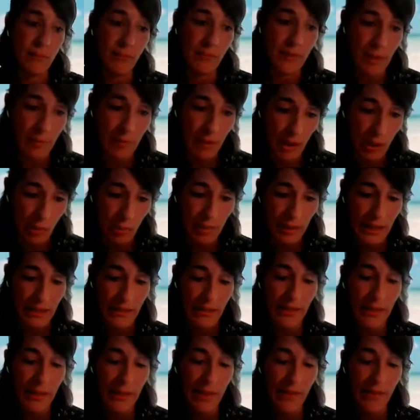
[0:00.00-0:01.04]

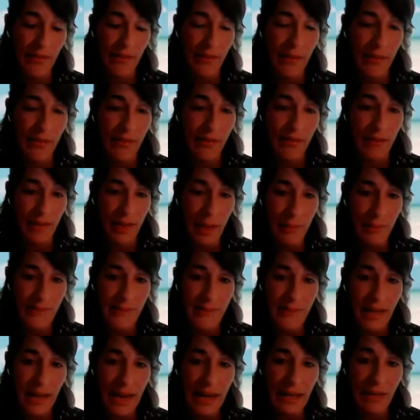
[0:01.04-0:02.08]
developing on their lab
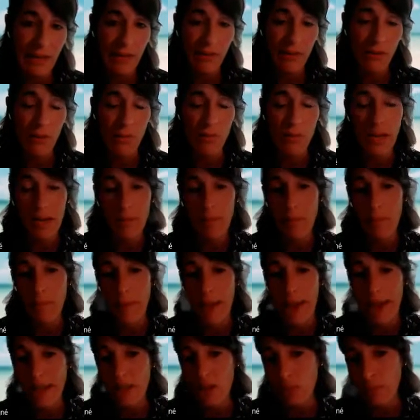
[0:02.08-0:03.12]
scale or maybe
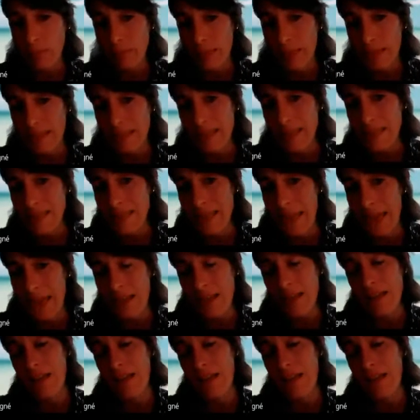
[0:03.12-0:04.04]
pilot plant scale.